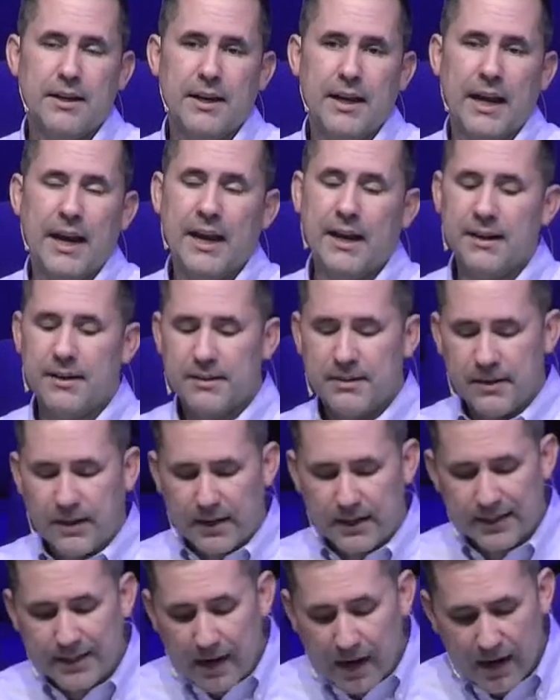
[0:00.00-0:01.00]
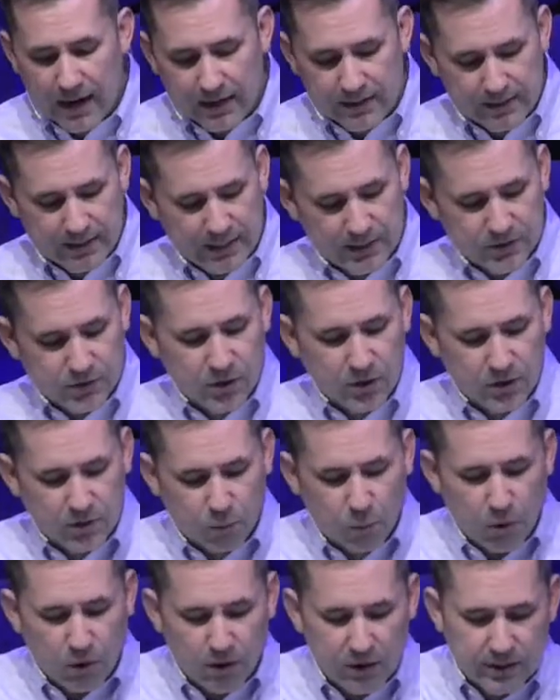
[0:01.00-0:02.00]
And God is going to
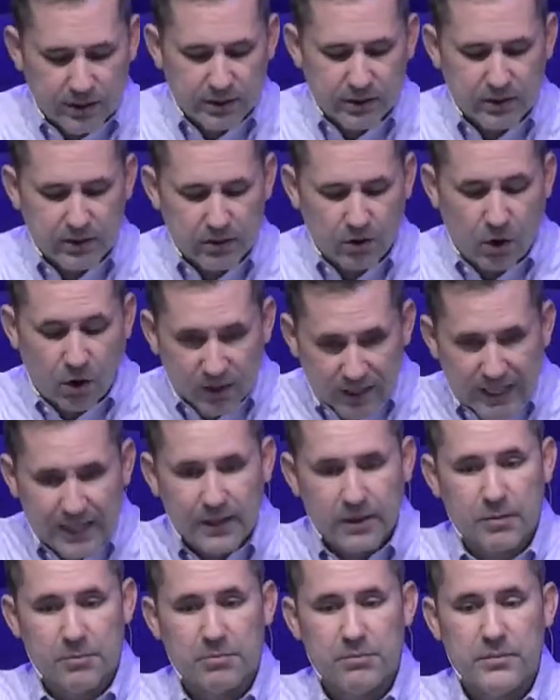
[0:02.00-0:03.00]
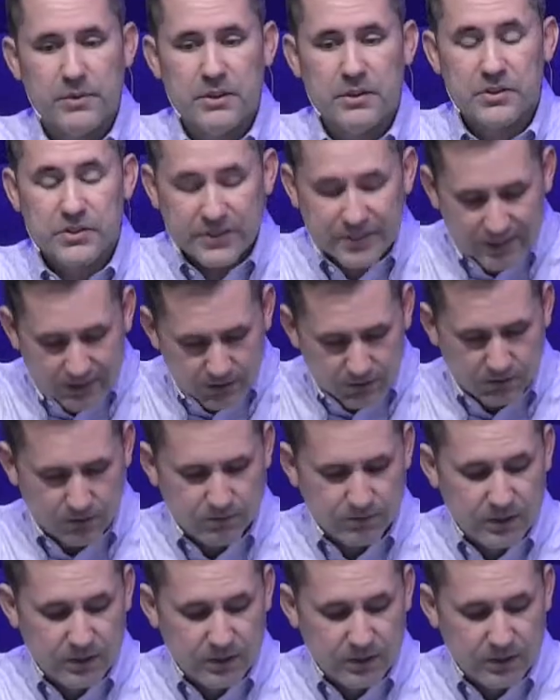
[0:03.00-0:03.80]
work on him still.